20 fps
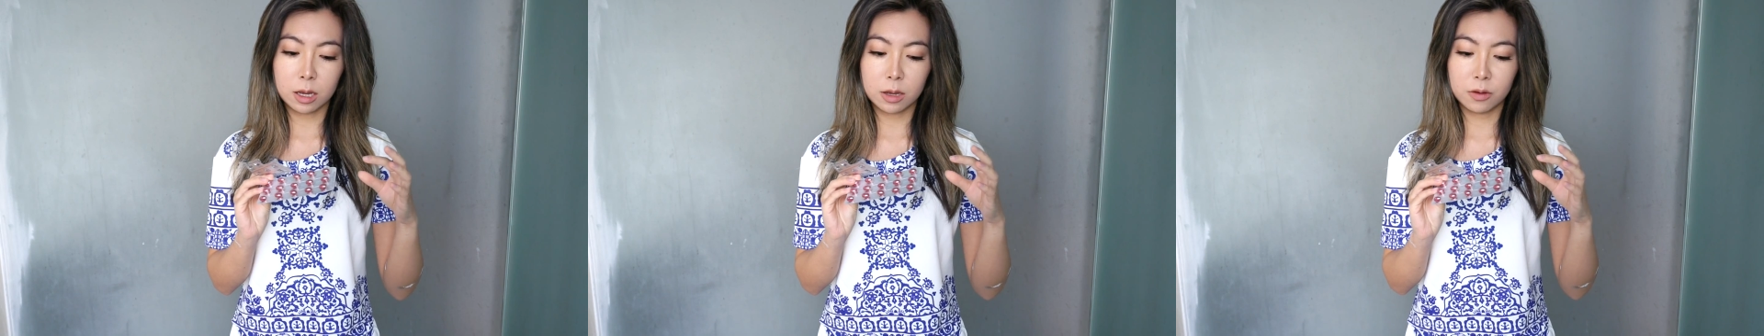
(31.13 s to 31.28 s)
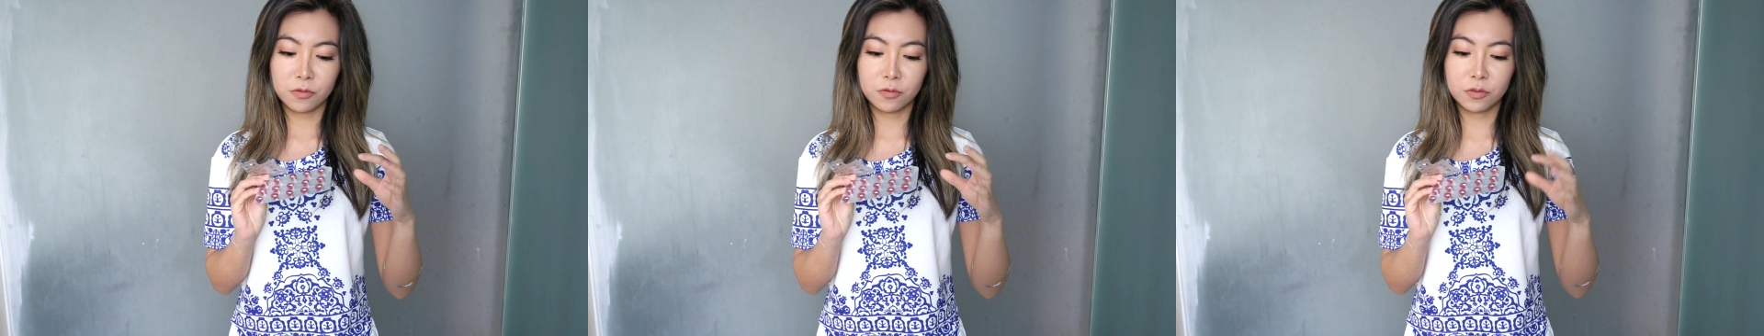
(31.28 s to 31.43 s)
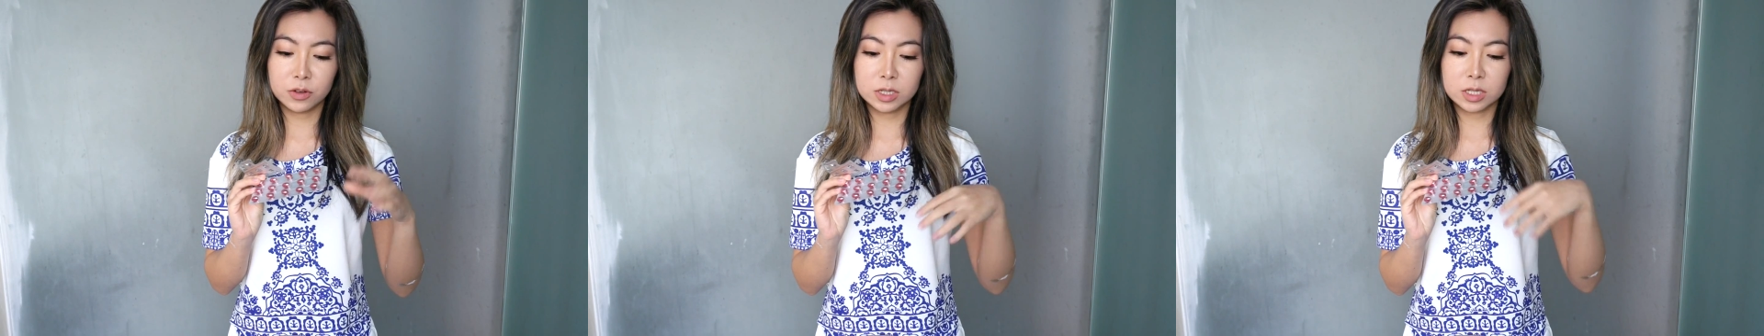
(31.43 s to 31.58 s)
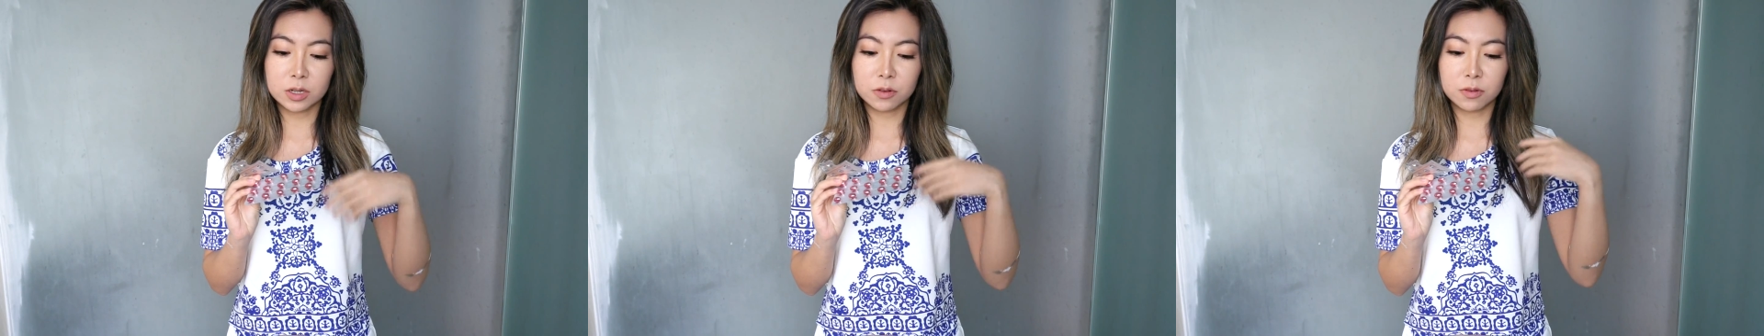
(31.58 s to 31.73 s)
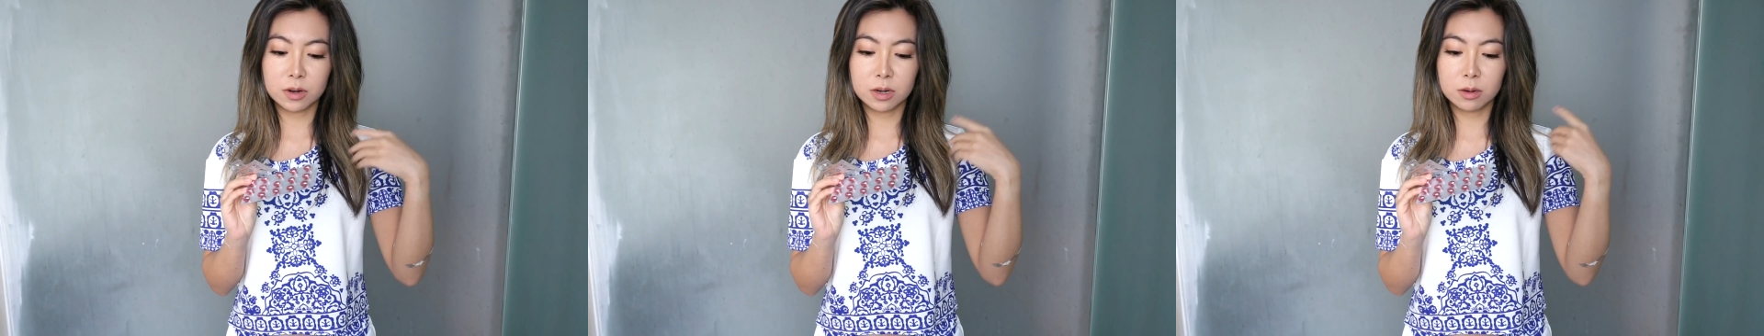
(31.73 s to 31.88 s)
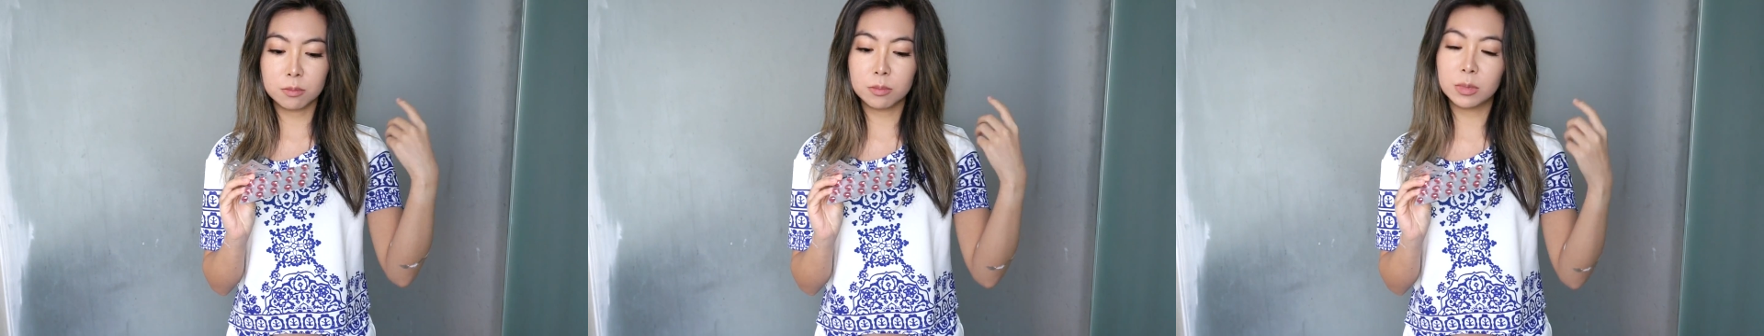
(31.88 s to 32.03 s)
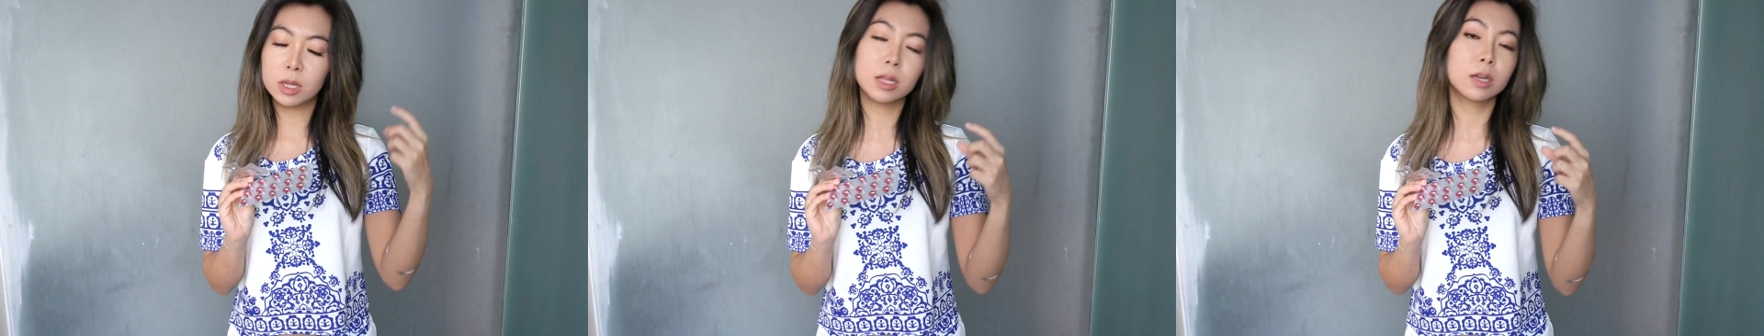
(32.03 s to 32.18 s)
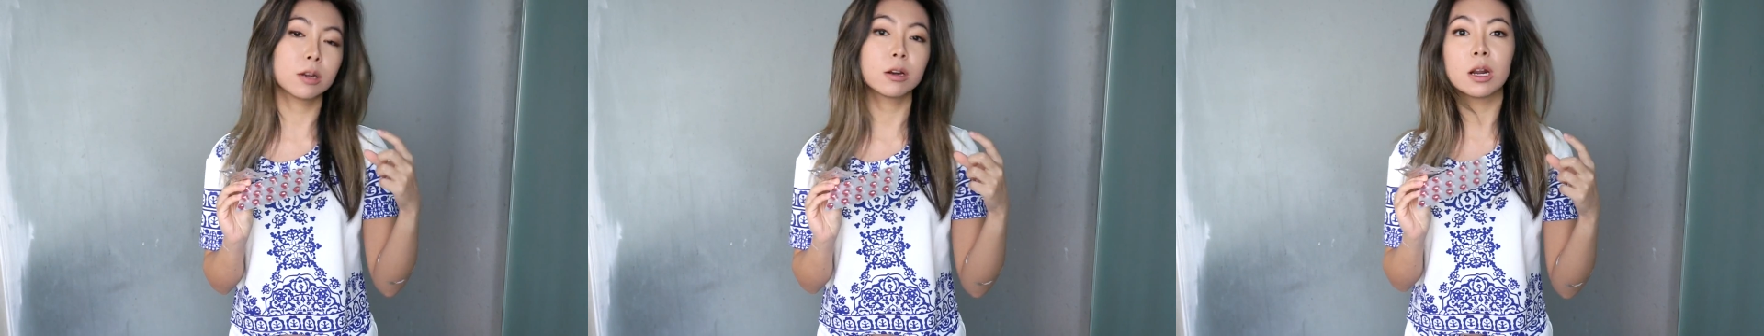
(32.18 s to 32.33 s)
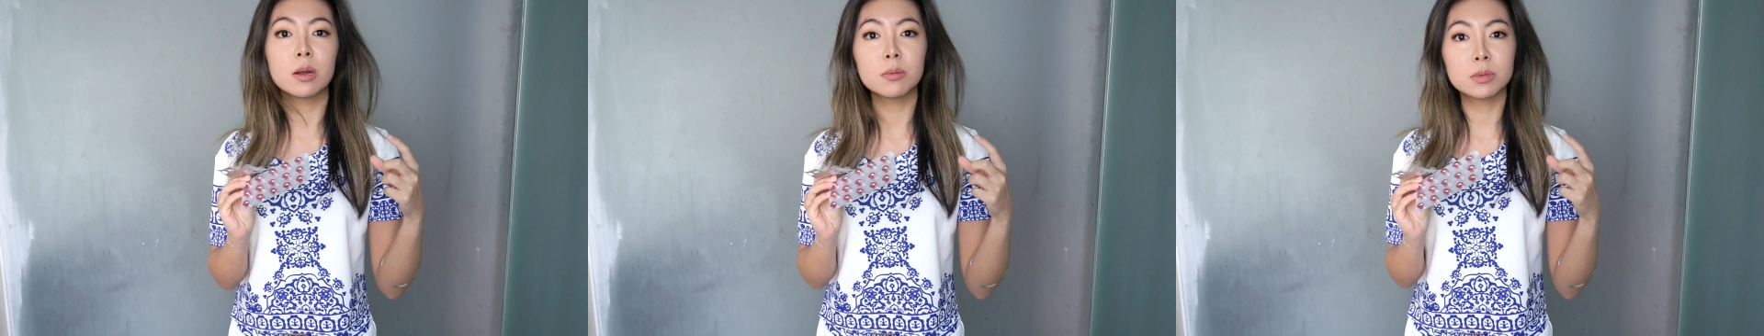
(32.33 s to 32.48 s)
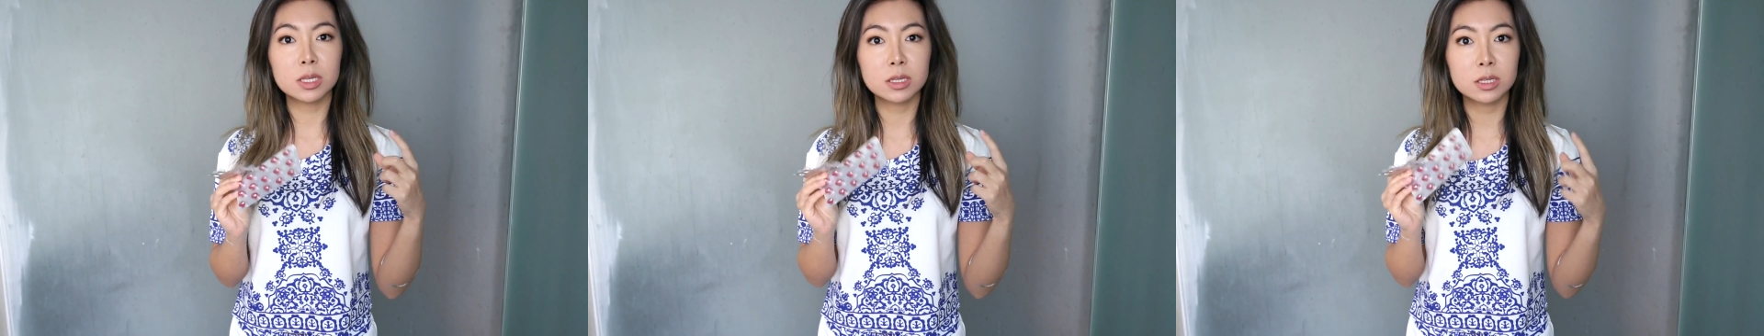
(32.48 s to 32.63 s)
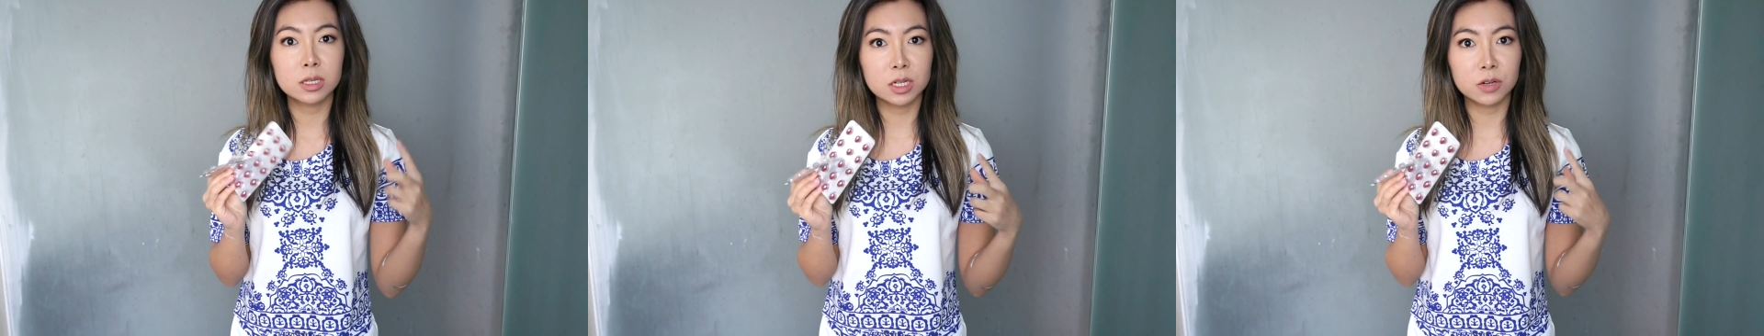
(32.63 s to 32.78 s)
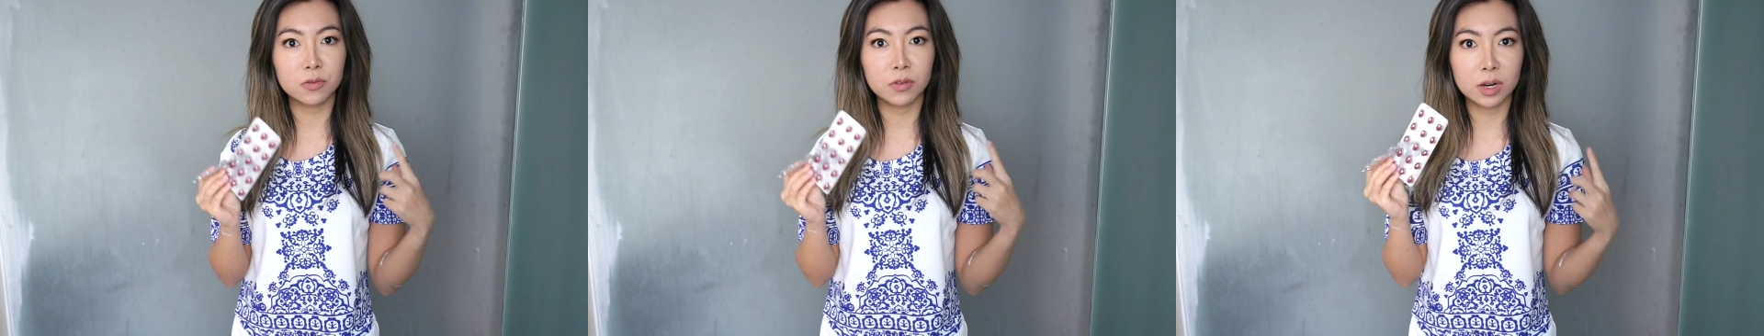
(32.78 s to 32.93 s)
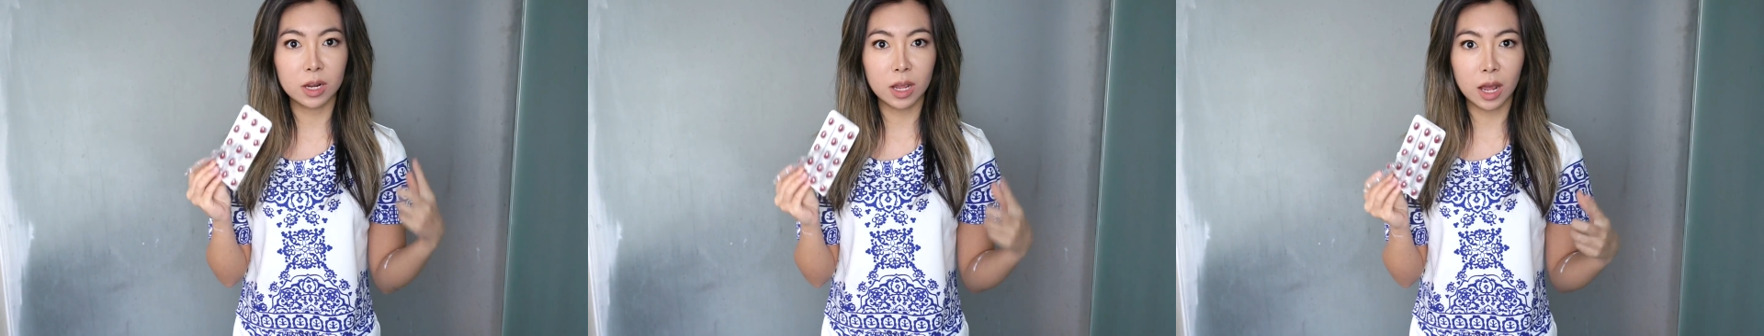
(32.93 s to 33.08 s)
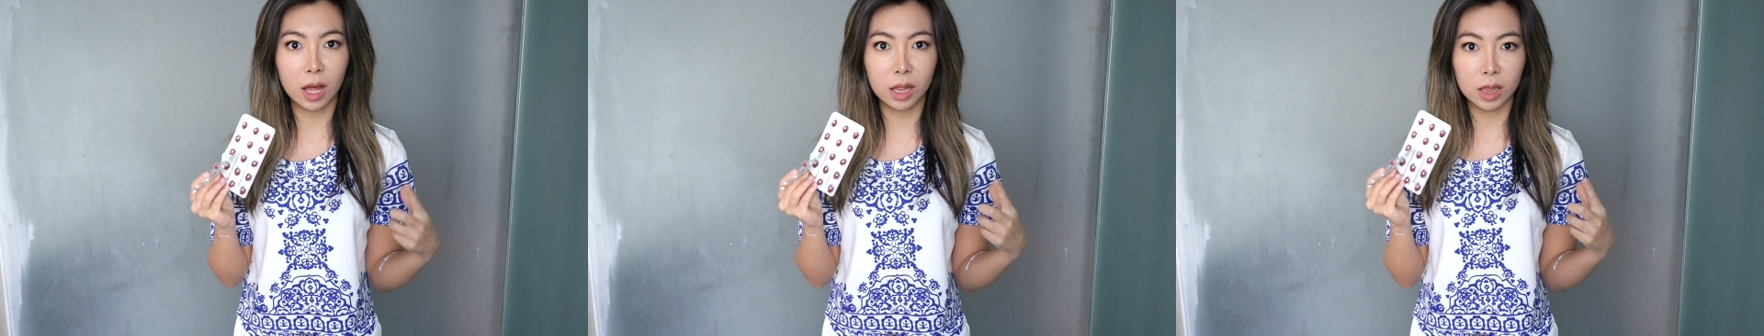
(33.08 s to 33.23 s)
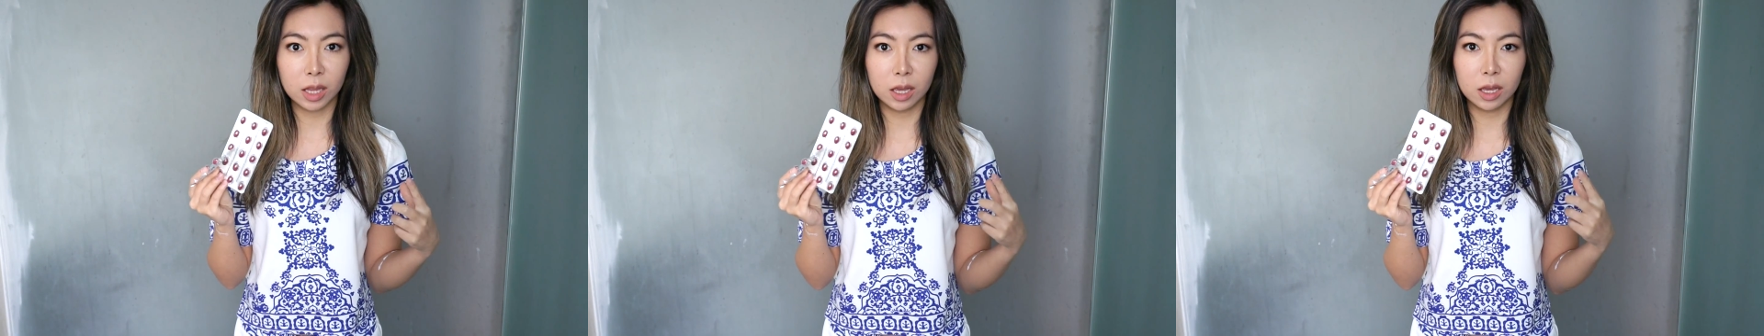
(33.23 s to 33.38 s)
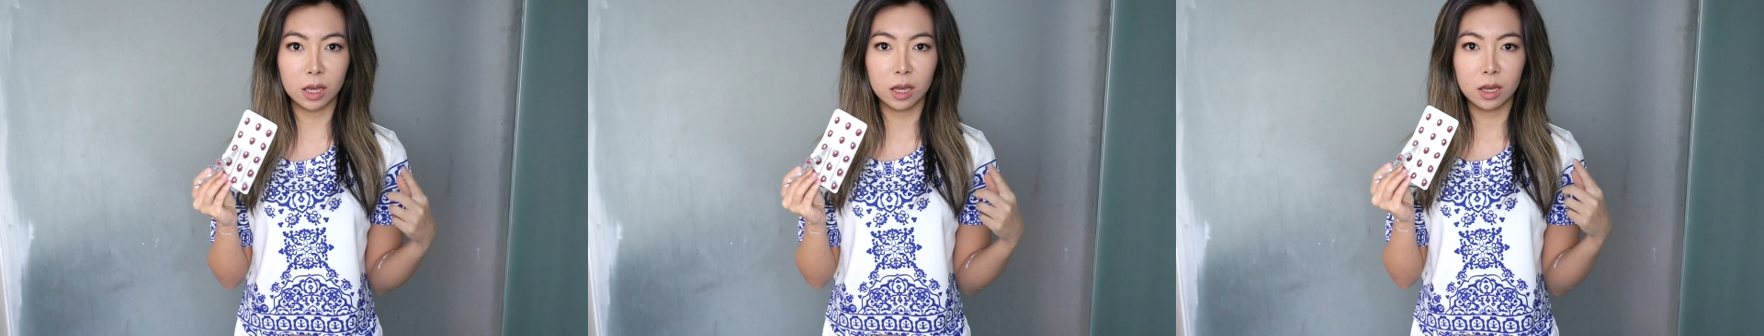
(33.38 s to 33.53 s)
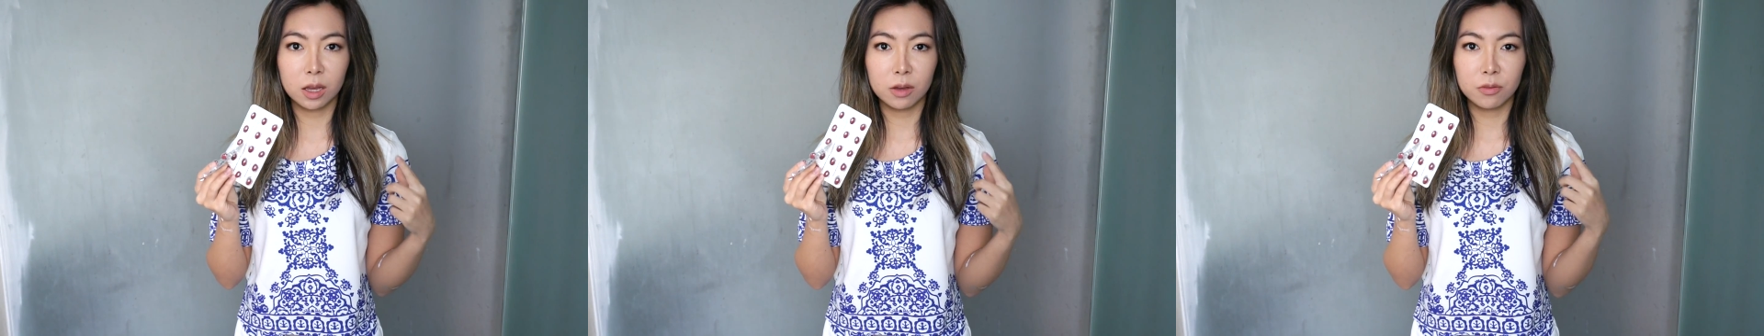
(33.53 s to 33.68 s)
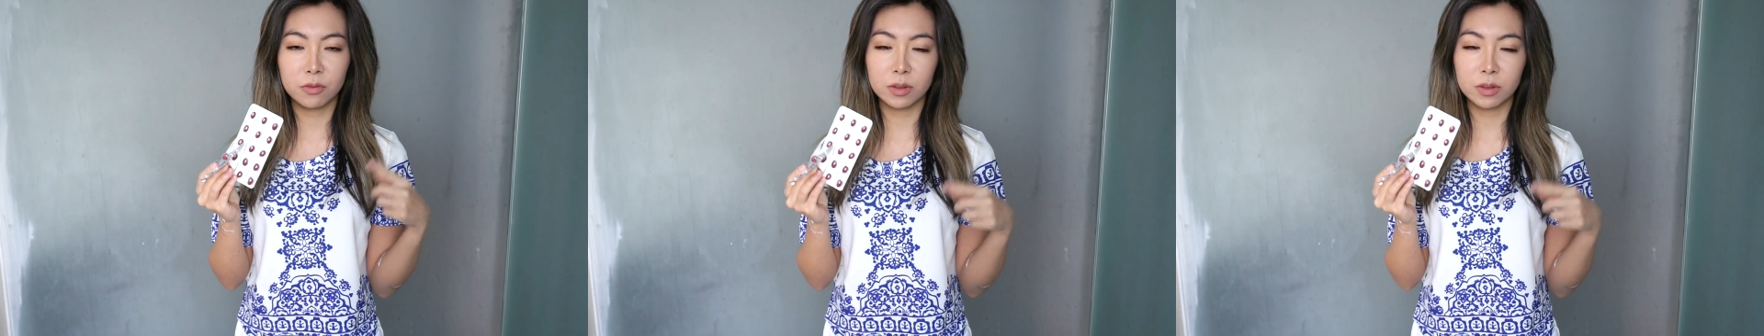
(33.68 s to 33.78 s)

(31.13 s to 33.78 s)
for different milligrams is a different color